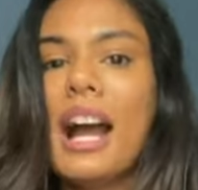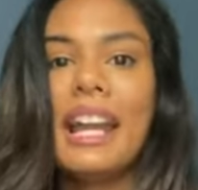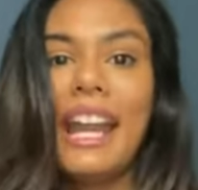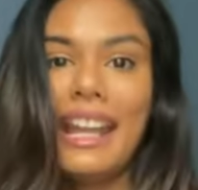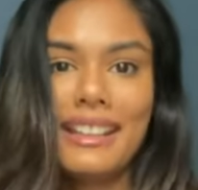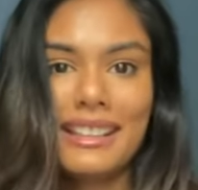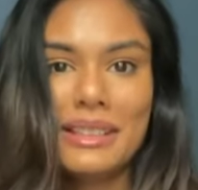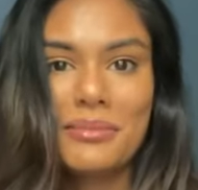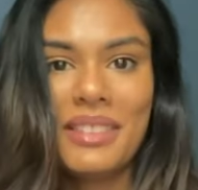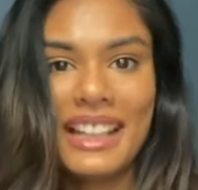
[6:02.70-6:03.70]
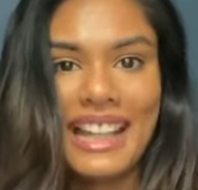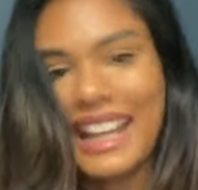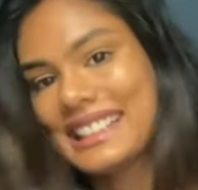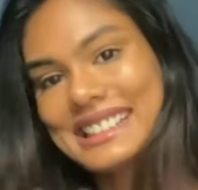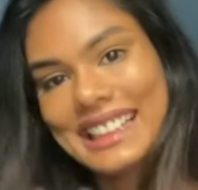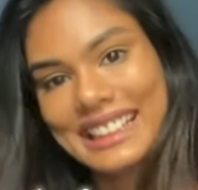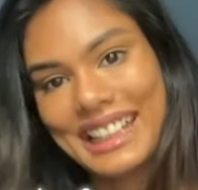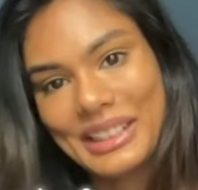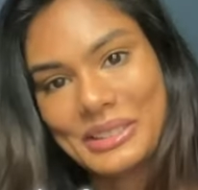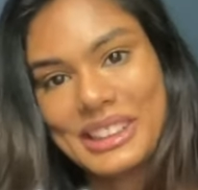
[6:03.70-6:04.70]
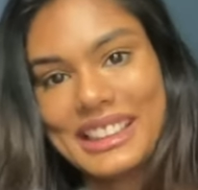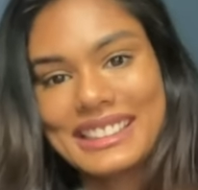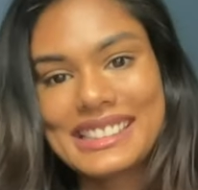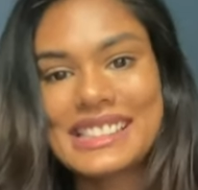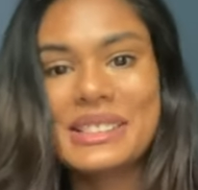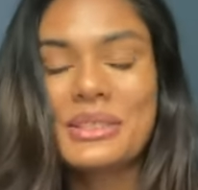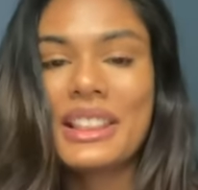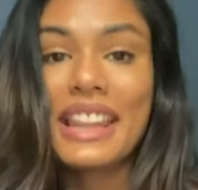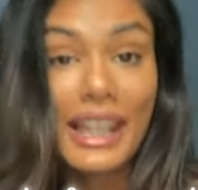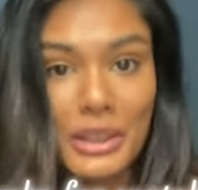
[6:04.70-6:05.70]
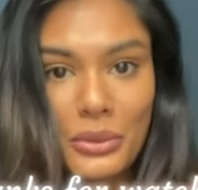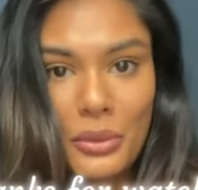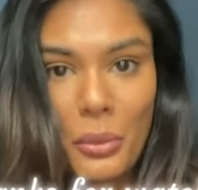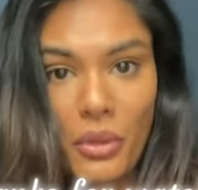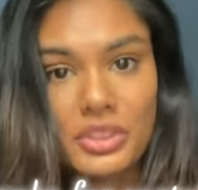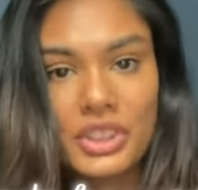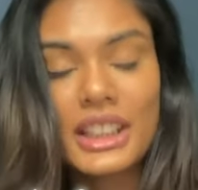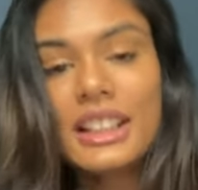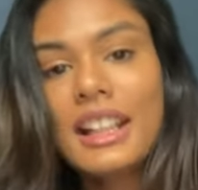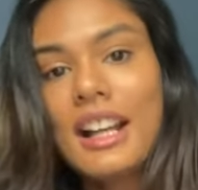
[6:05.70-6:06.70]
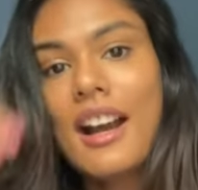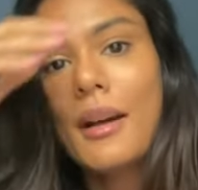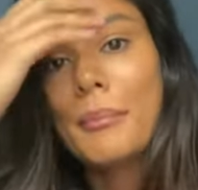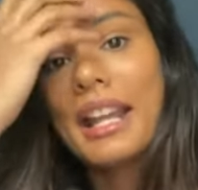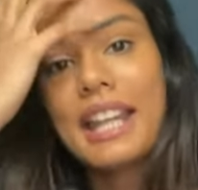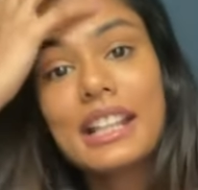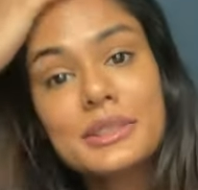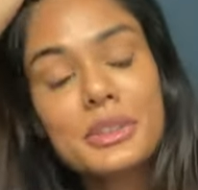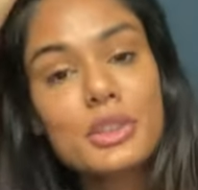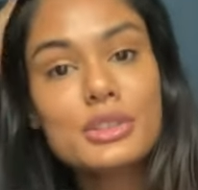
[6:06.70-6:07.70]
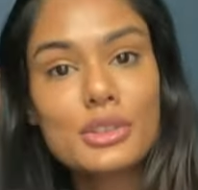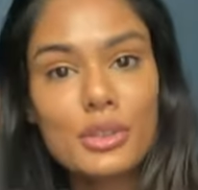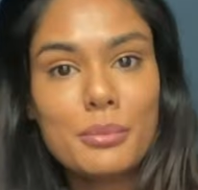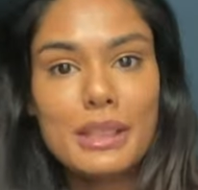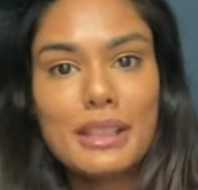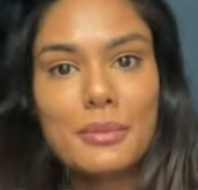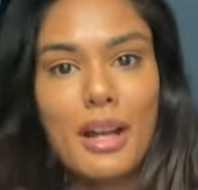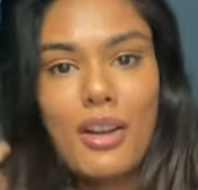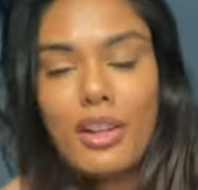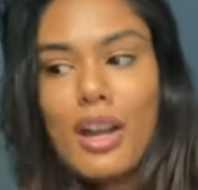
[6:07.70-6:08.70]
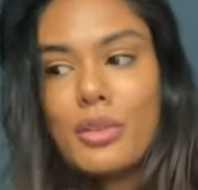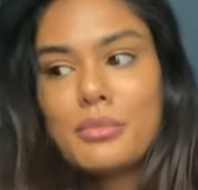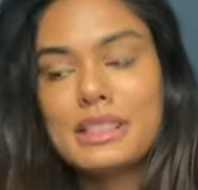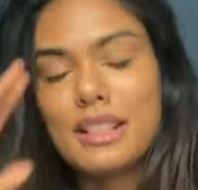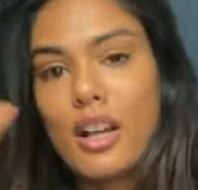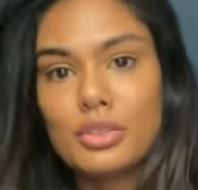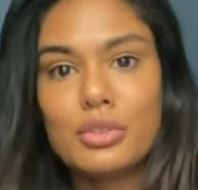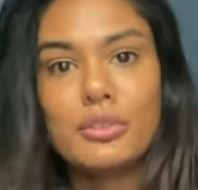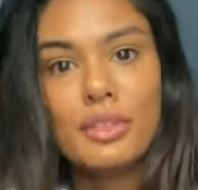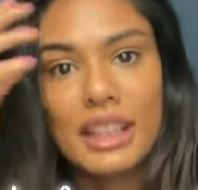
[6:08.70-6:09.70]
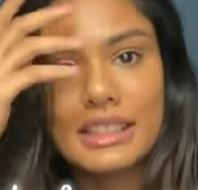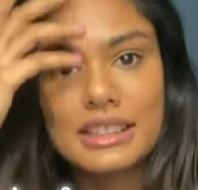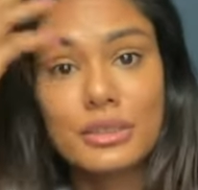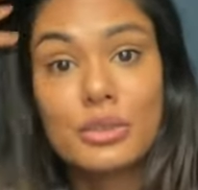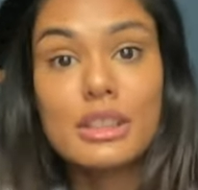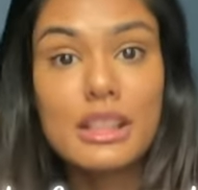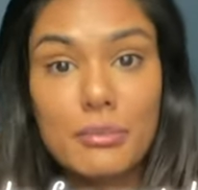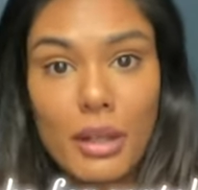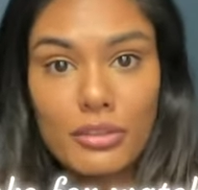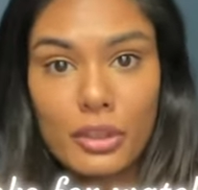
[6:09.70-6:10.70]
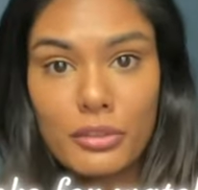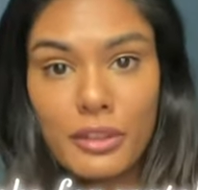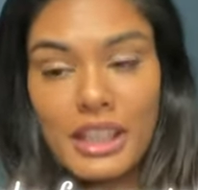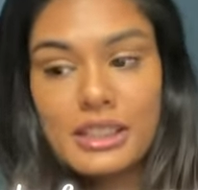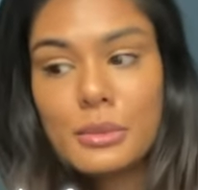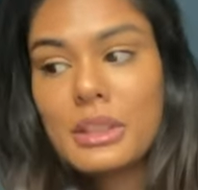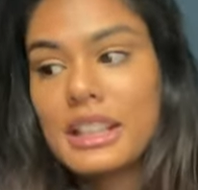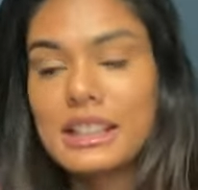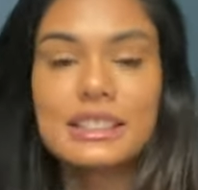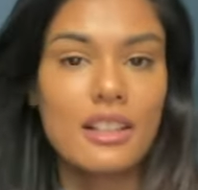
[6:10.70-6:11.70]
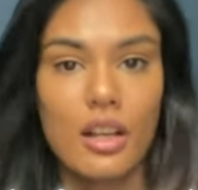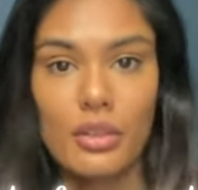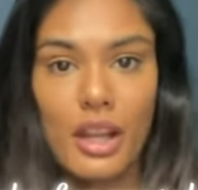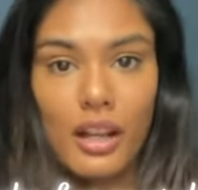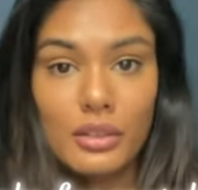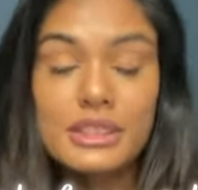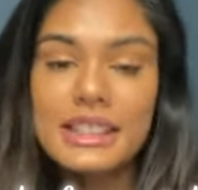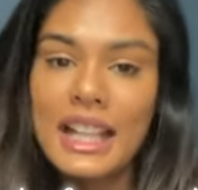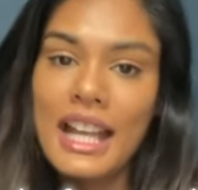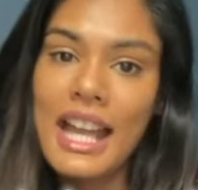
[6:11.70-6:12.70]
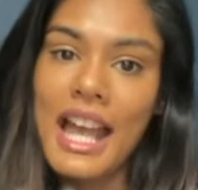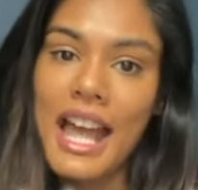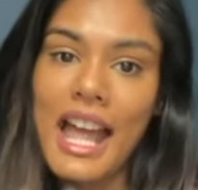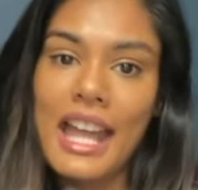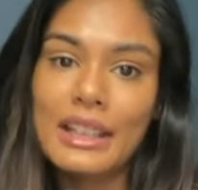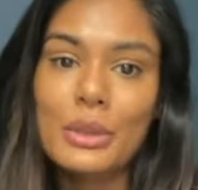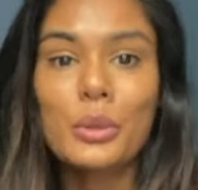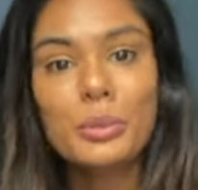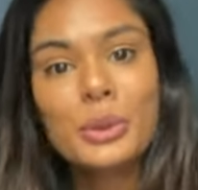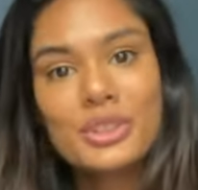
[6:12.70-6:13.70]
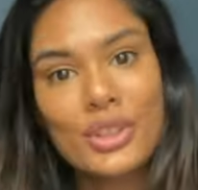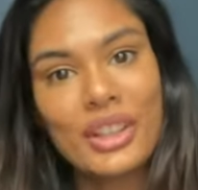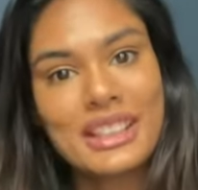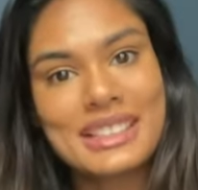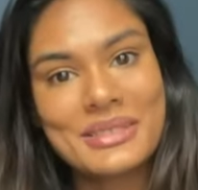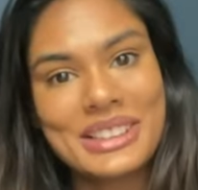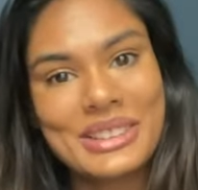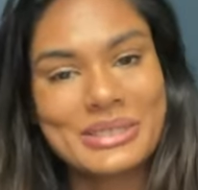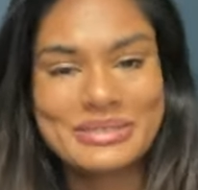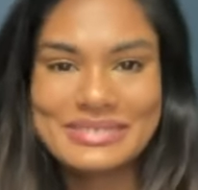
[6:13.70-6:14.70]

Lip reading: I end my night skincare routine. So thank you for watching. My next video is going to be about how to massage your face and to deep off your face with things around the house. And hope you enjoyed this video.